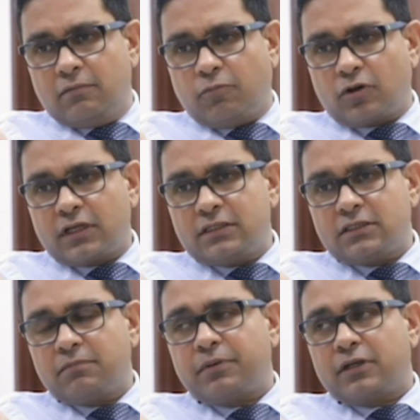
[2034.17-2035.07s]

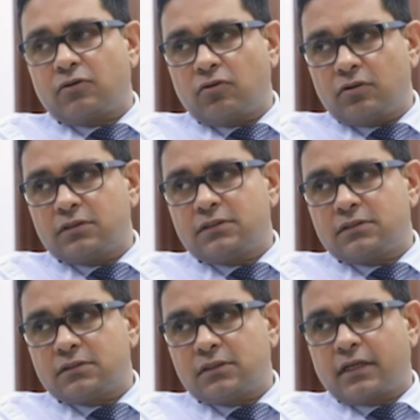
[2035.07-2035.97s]
potential
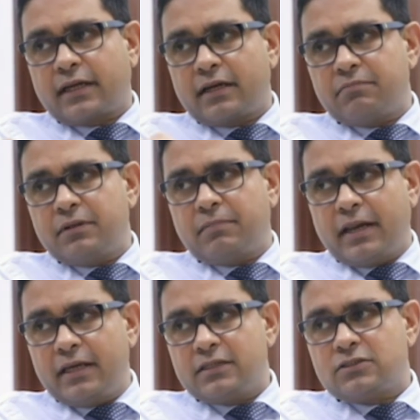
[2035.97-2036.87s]
pitfalls that can be
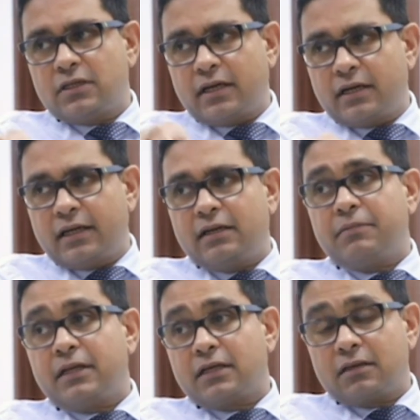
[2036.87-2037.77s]
managed and
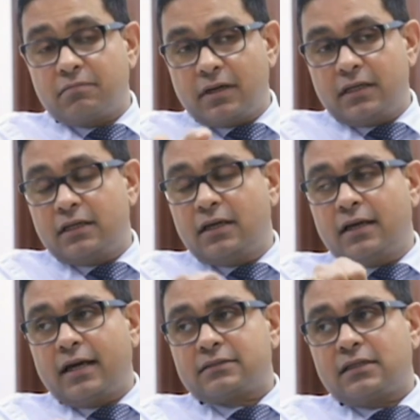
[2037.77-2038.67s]
eliminated by
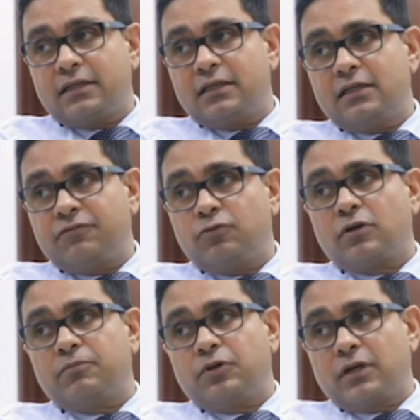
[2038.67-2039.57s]
as a leader if you
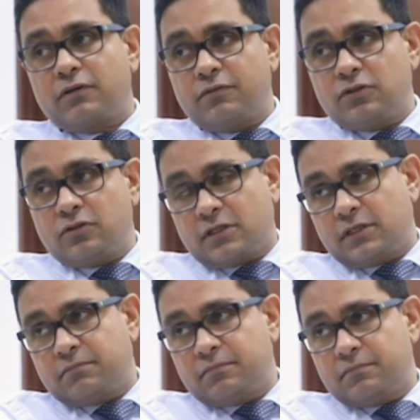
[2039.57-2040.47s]
communicate with your
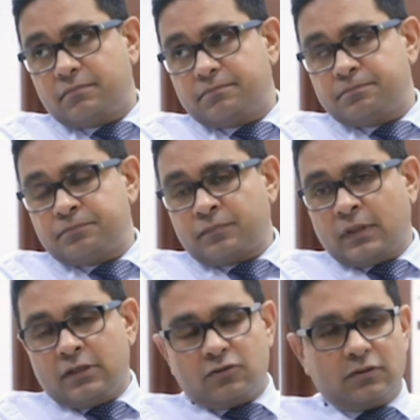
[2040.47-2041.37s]
team.
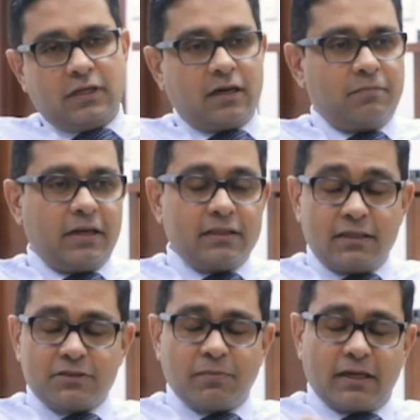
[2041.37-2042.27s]
So there are many
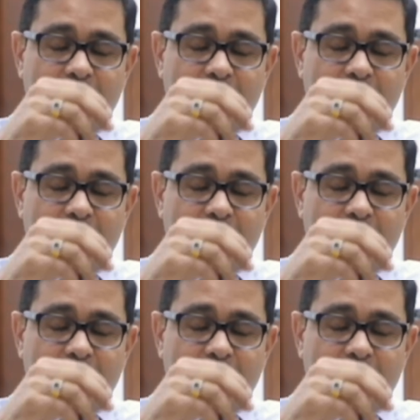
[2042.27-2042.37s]
things, but